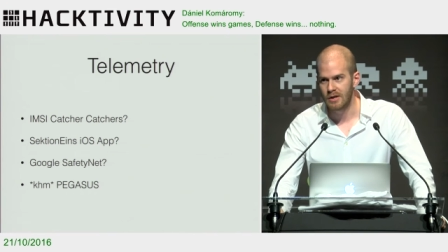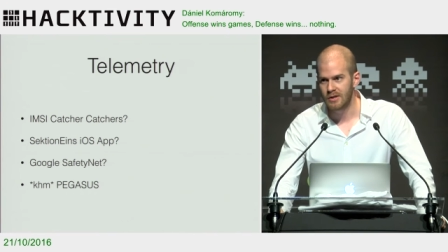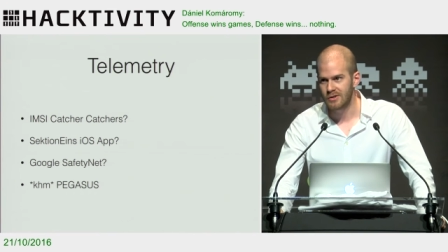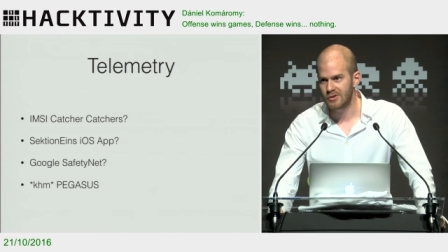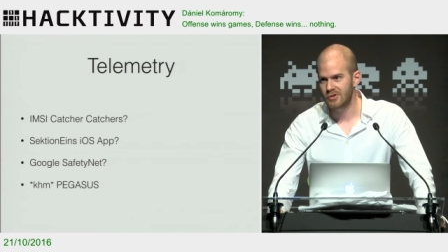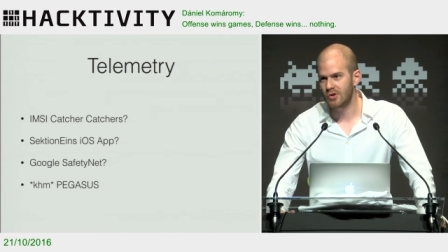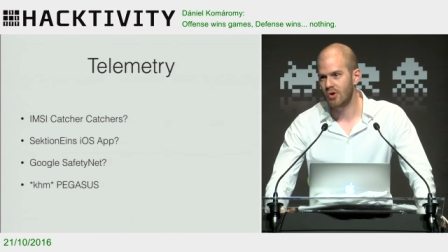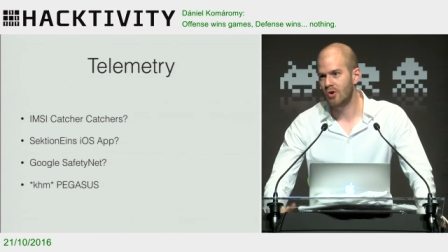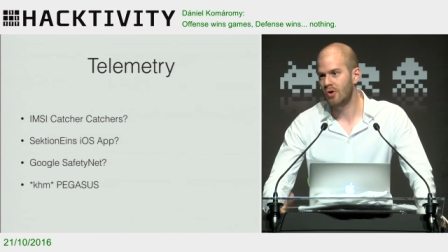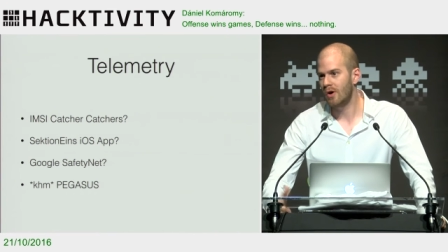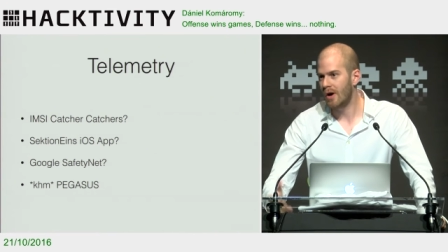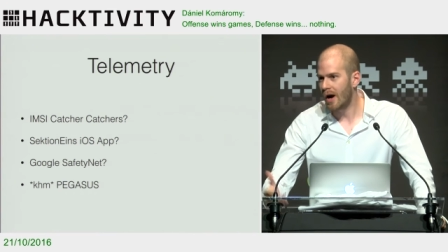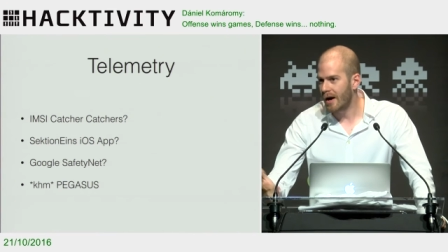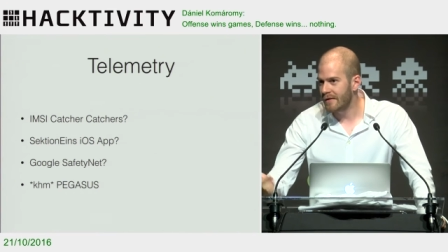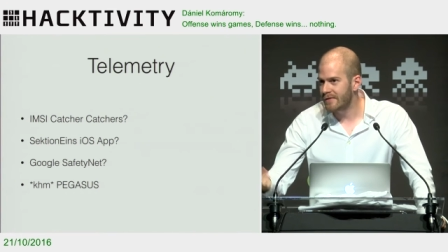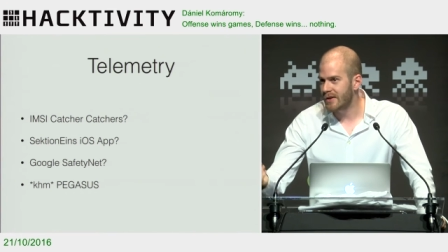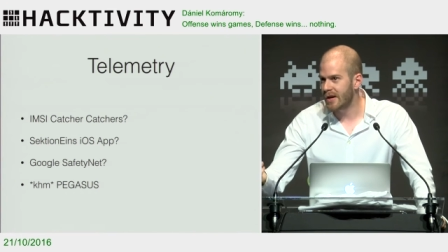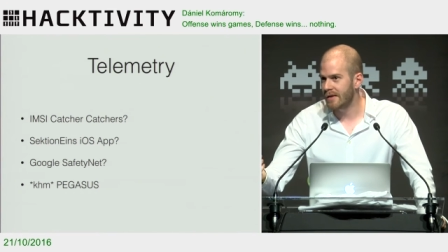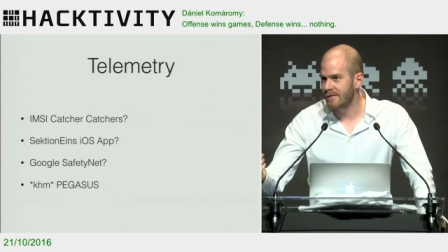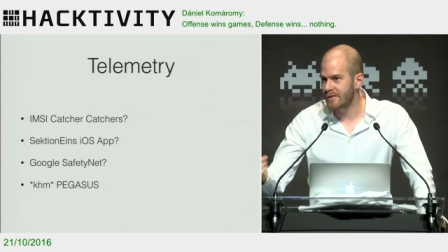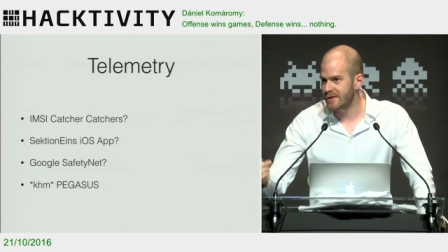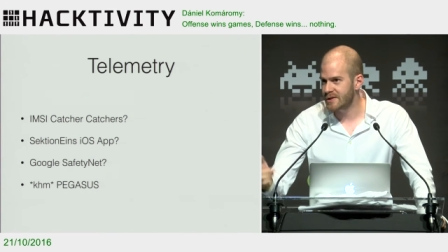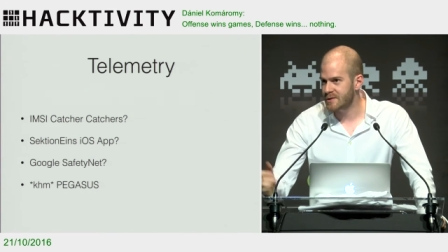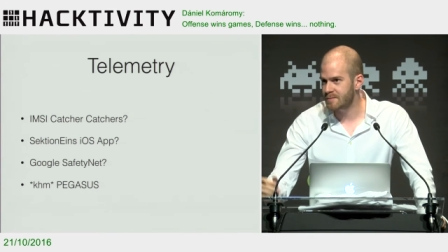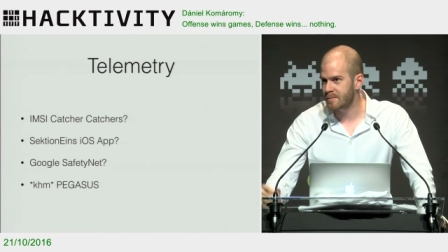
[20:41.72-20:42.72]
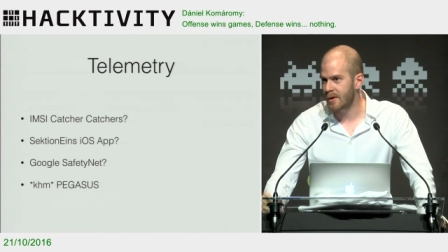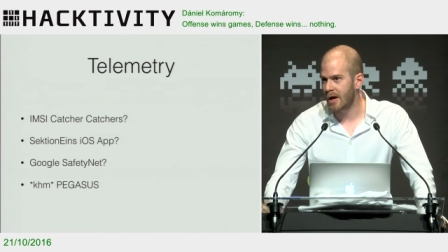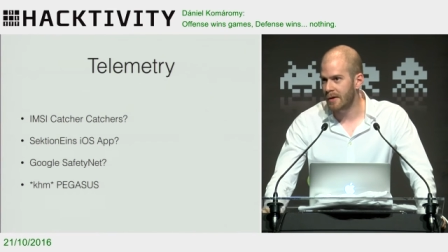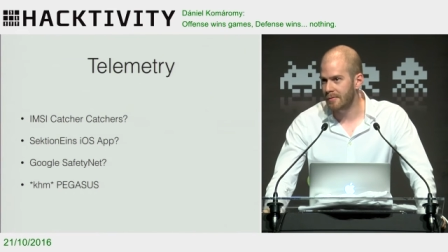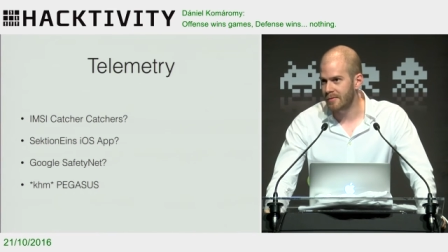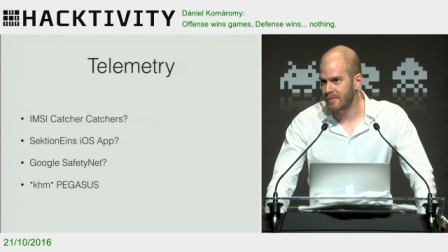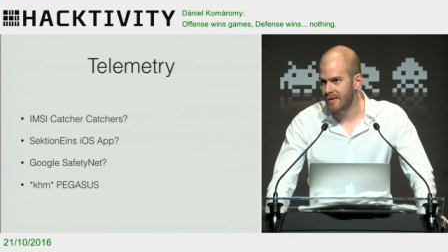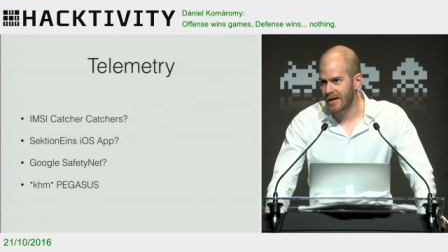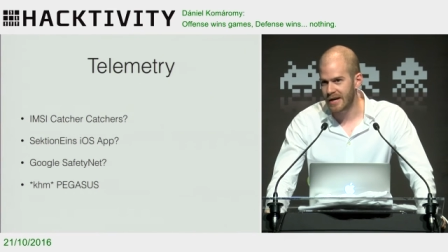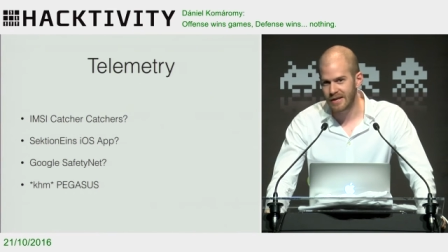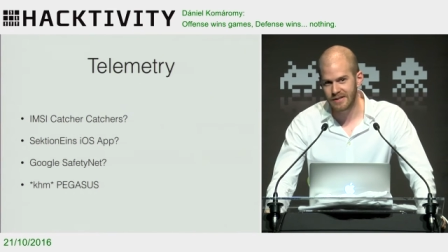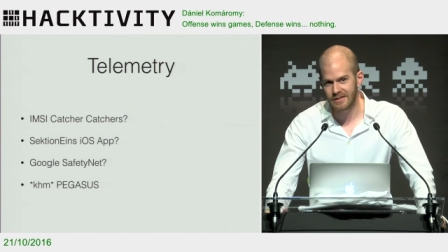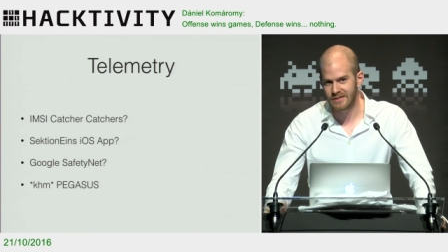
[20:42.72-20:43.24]
So the obvious
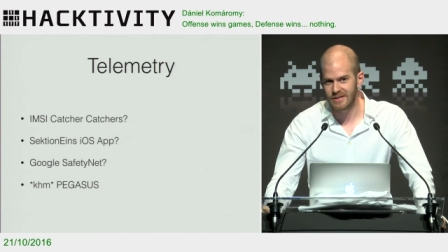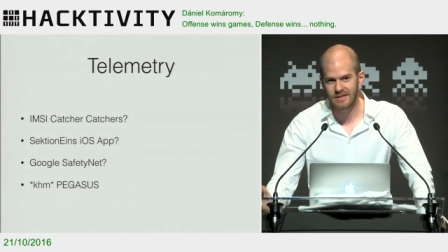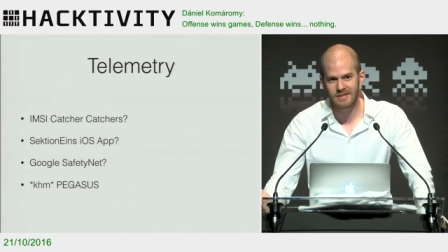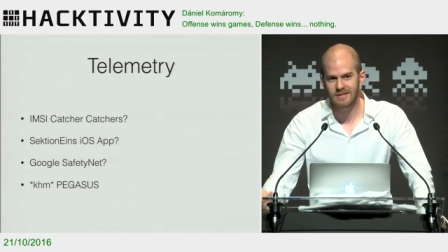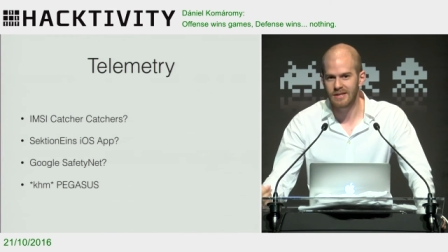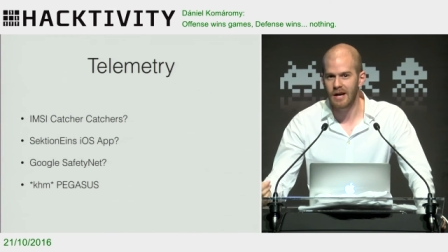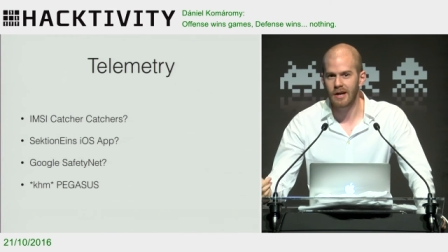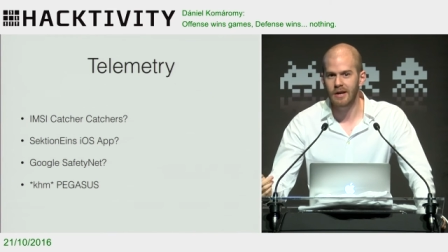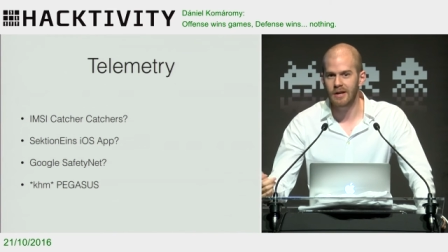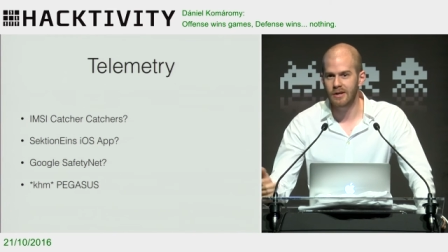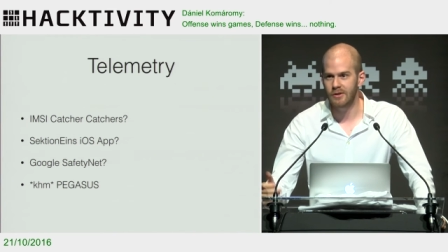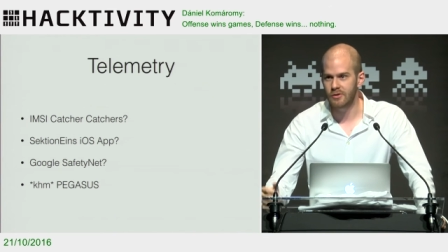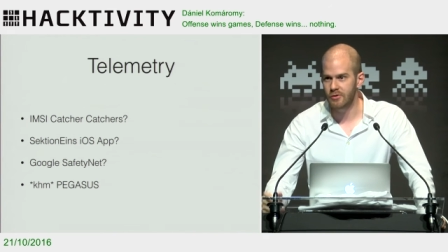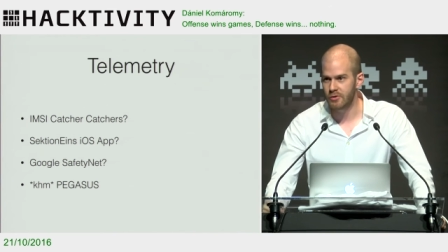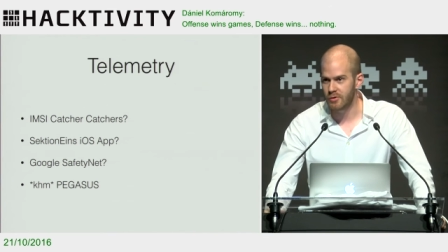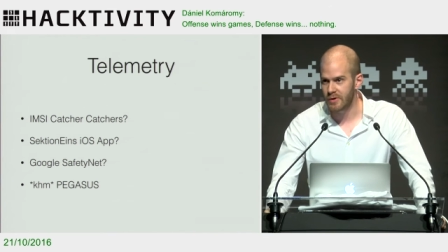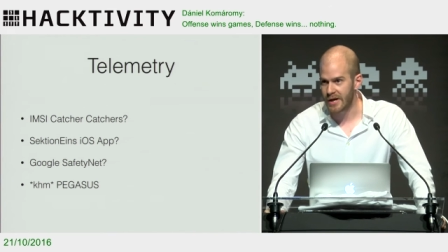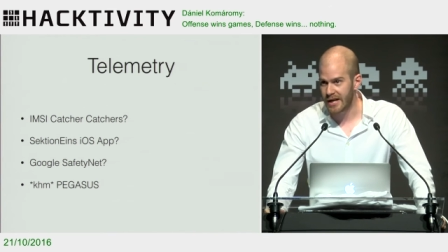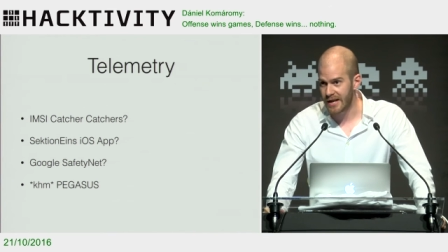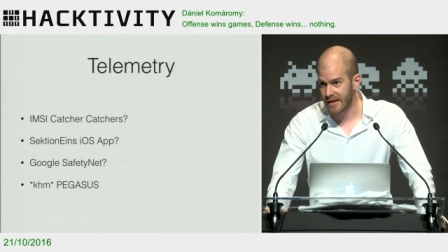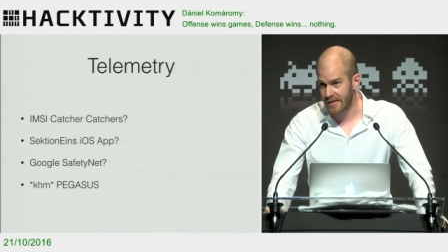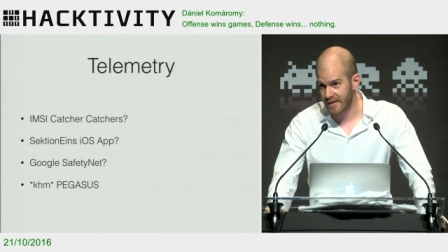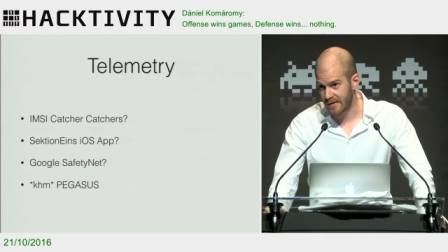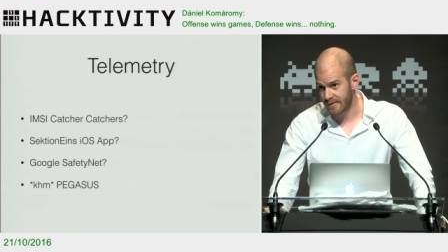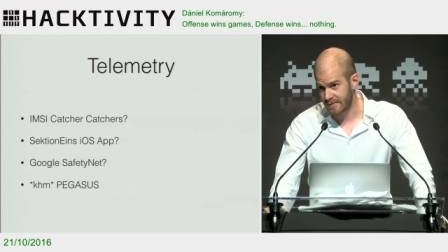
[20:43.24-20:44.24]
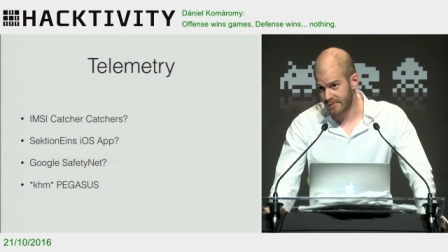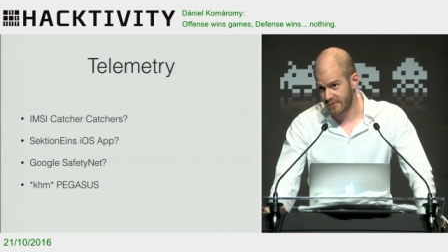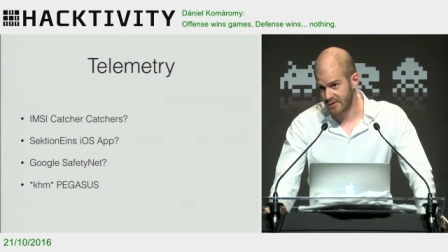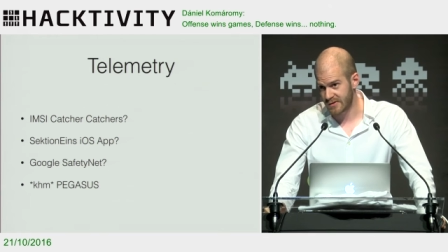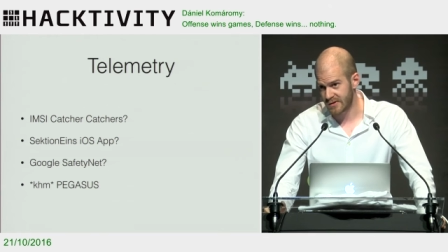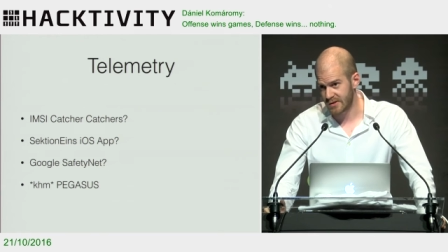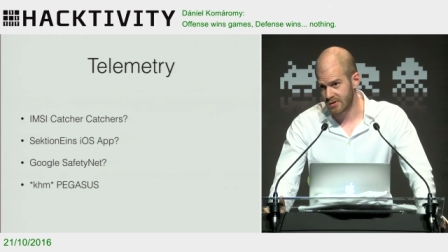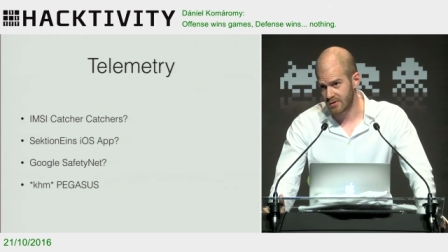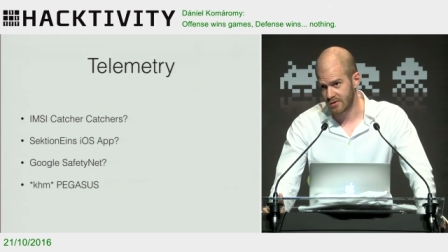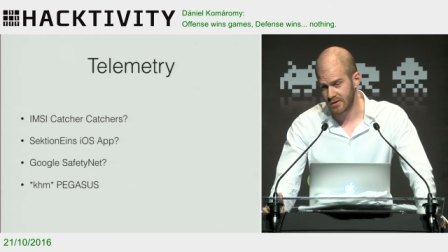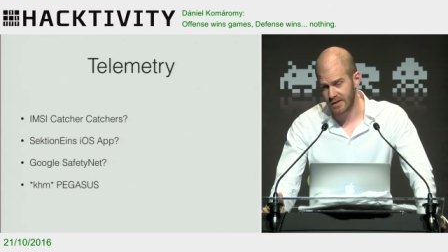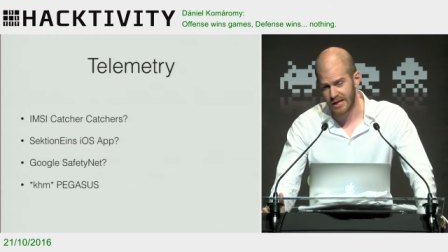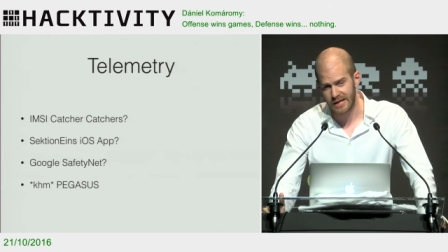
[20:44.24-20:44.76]
problem there is that's not going to do you anything for
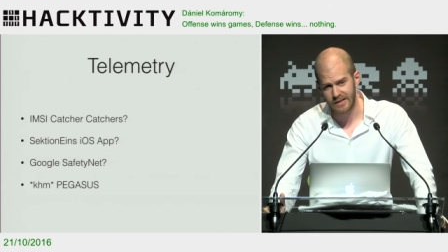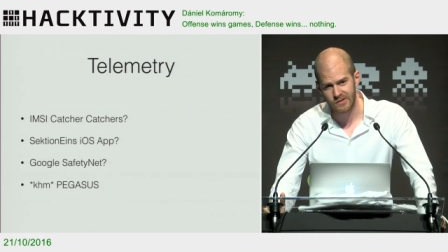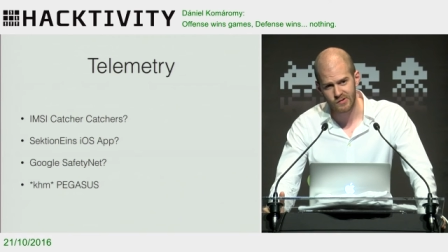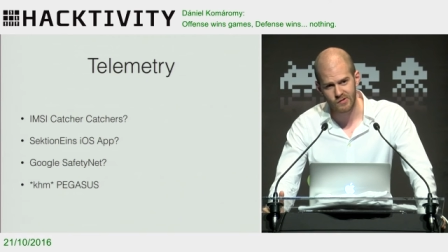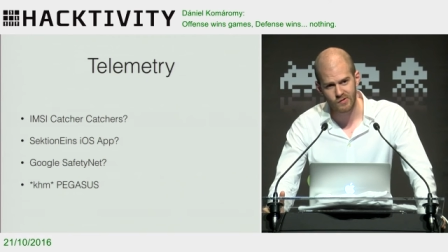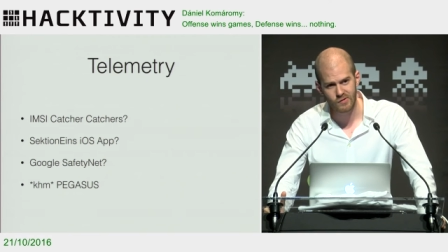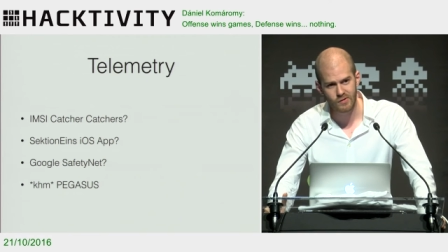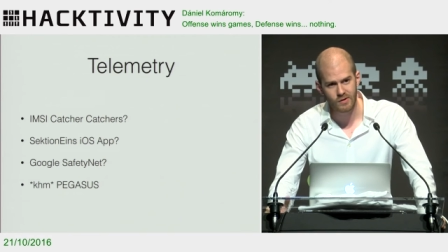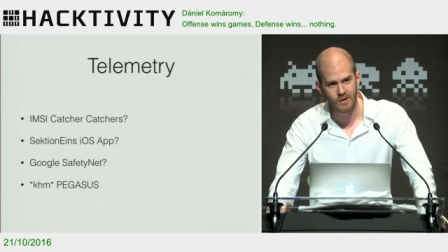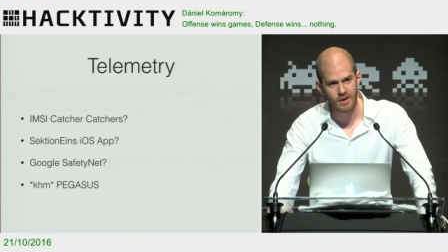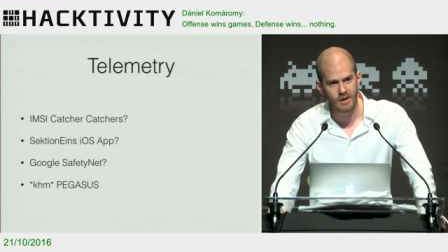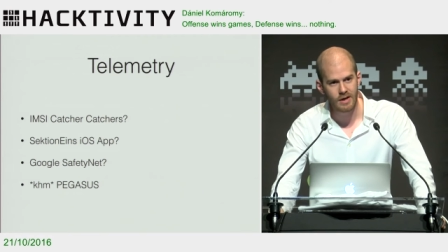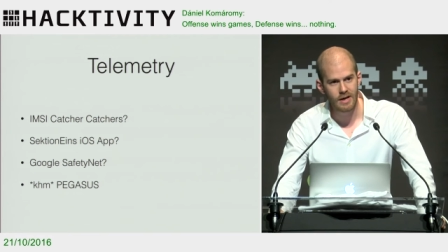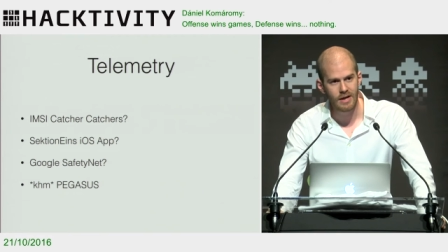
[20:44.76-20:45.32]
0 days.